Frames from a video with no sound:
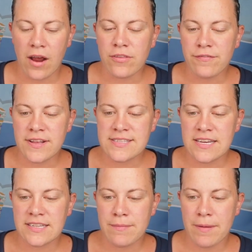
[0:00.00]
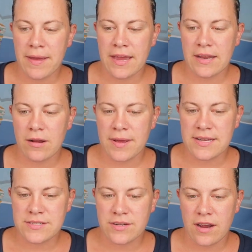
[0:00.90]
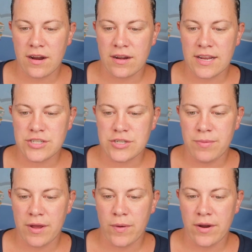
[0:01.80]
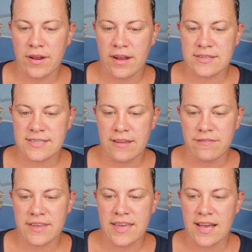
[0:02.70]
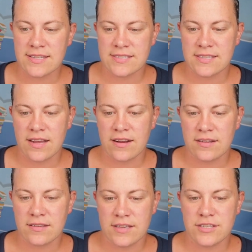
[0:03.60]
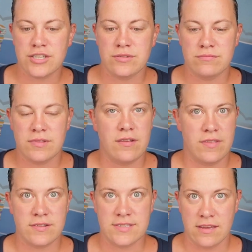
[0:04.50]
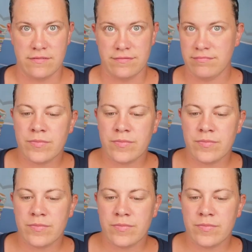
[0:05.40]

Are the funds held on my Payoneer MasterCard issued by Wirecard safe? Yes, they're safe.